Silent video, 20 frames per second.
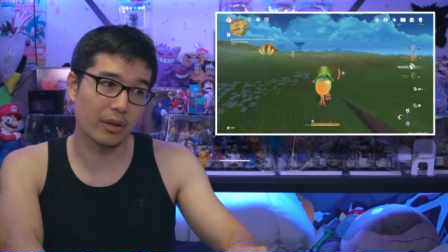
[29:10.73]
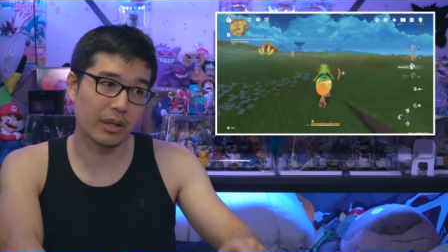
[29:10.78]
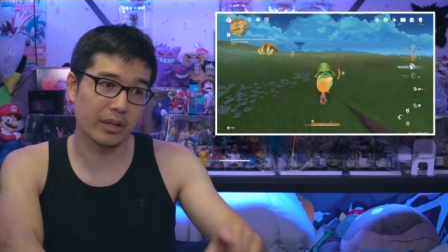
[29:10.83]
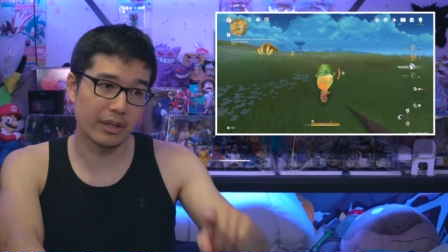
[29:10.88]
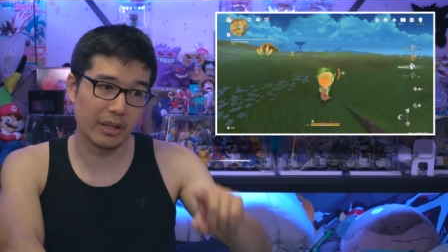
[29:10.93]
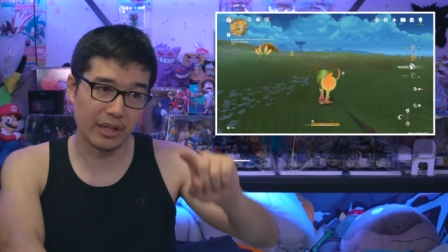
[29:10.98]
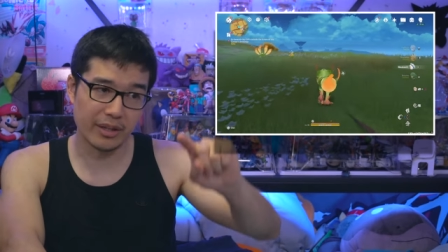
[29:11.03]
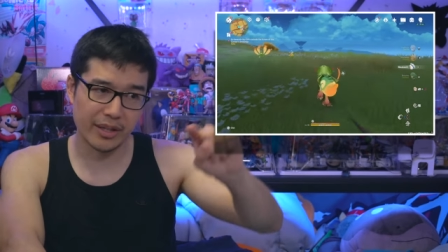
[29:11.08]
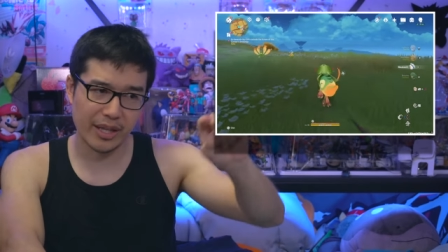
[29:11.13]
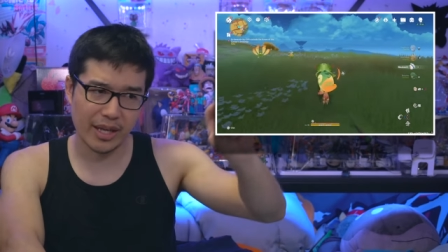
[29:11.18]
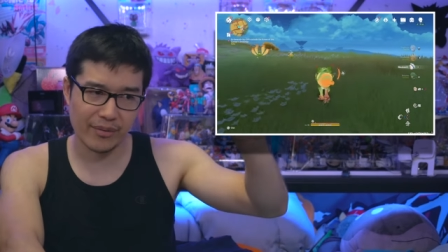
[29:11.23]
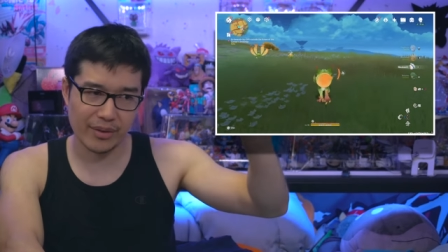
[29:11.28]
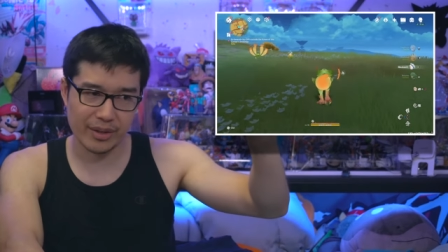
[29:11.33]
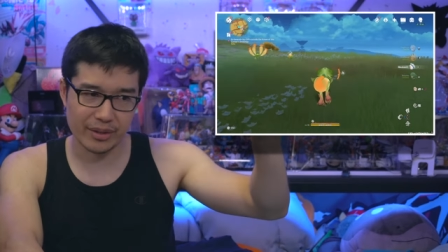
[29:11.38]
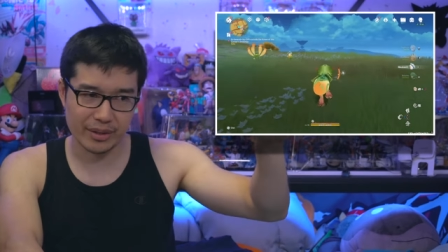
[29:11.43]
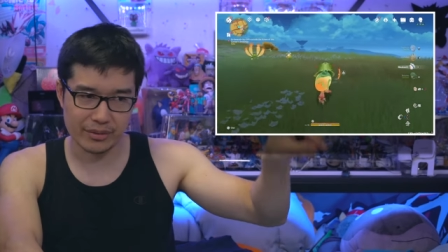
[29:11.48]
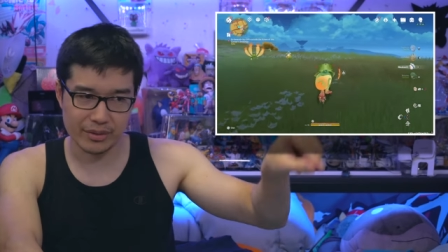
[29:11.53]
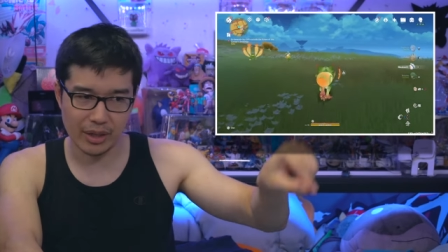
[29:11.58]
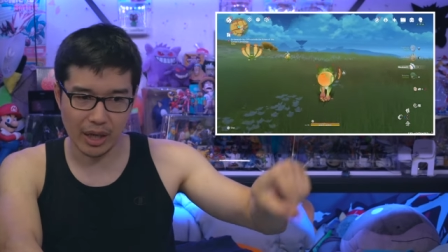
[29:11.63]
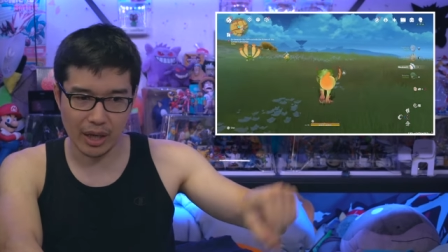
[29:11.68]
and they, they have
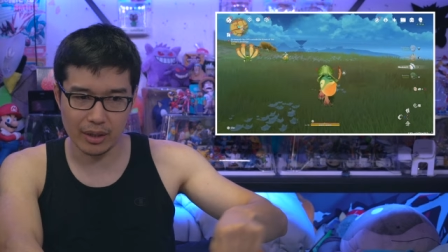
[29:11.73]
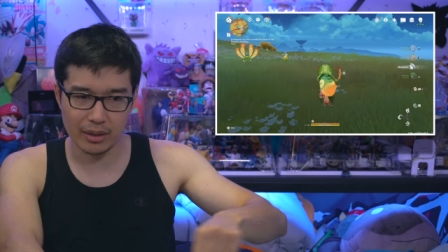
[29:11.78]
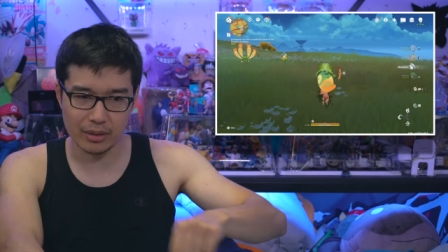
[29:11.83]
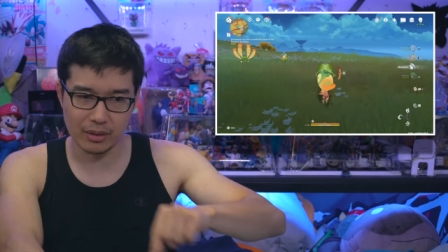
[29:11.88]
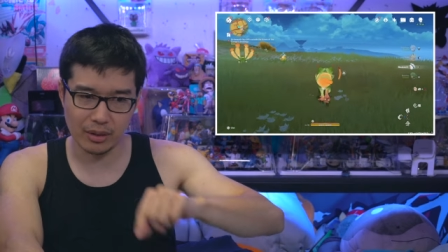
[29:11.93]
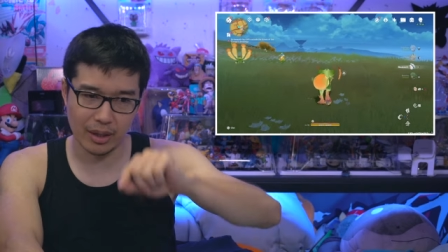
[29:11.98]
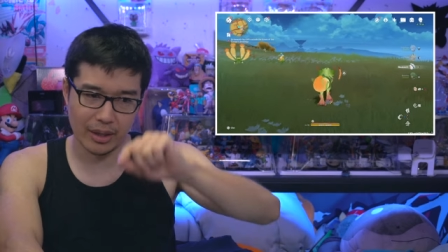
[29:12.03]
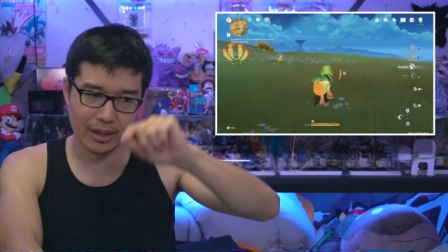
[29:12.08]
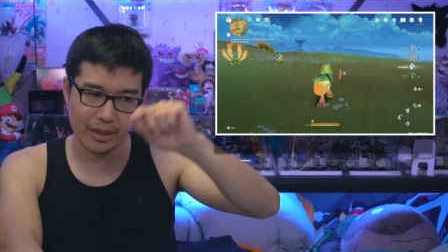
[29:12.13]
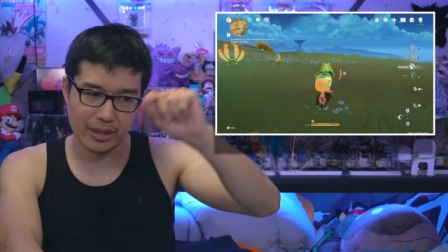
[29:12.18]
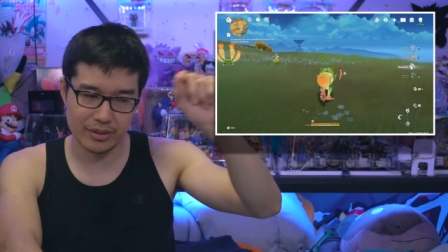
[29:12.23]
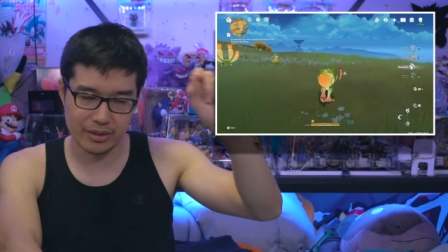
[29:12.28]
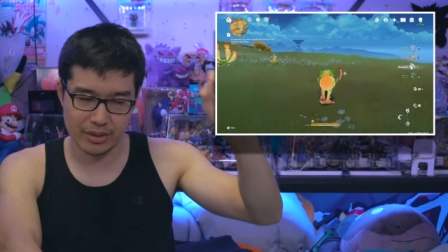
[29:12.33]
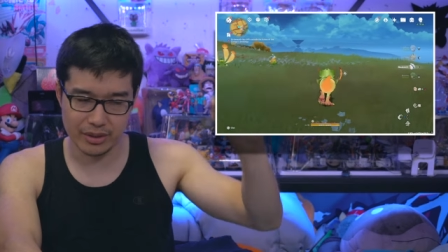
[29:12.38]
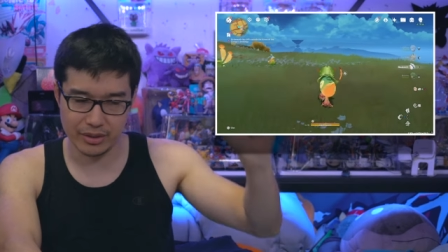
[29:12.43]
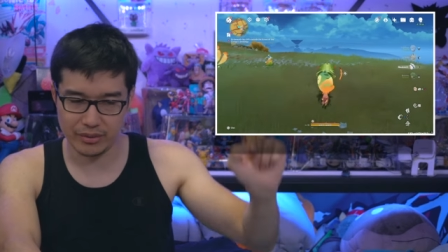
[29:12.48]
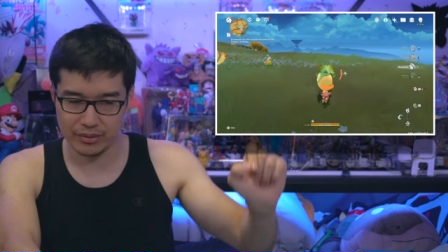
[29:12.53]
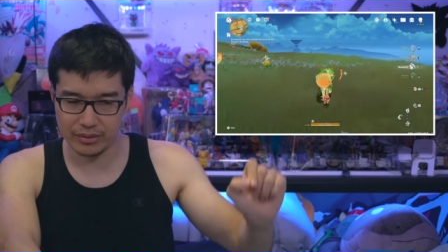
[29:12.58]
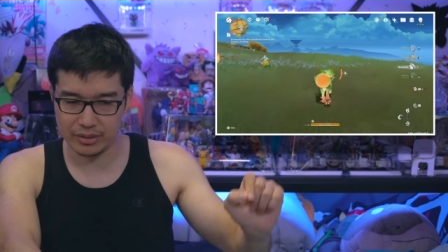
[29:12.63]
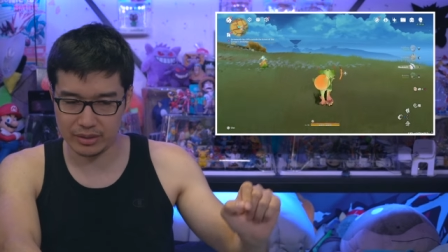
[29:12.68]
like the dotted lines and
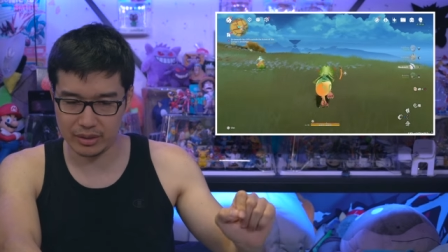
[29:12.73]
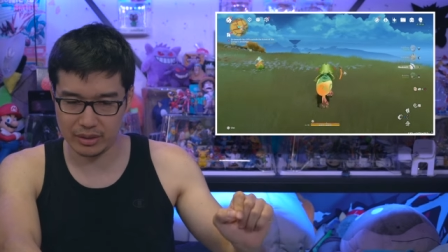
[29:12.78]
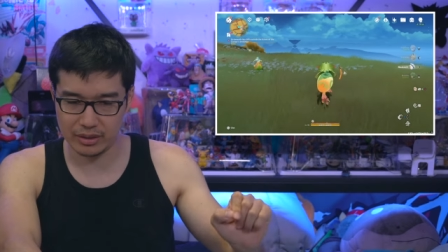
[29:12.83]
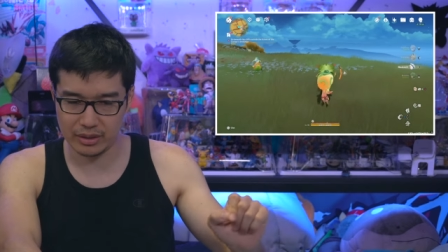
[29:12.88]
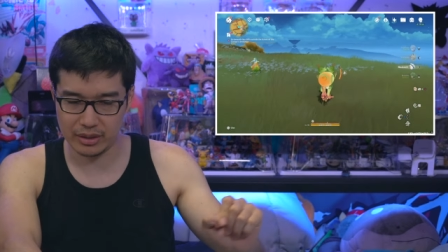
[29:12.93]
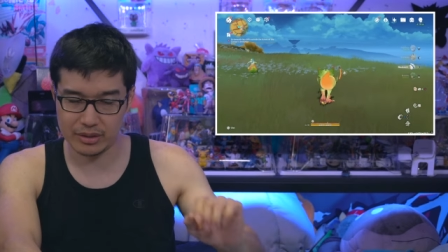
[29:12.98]
everything.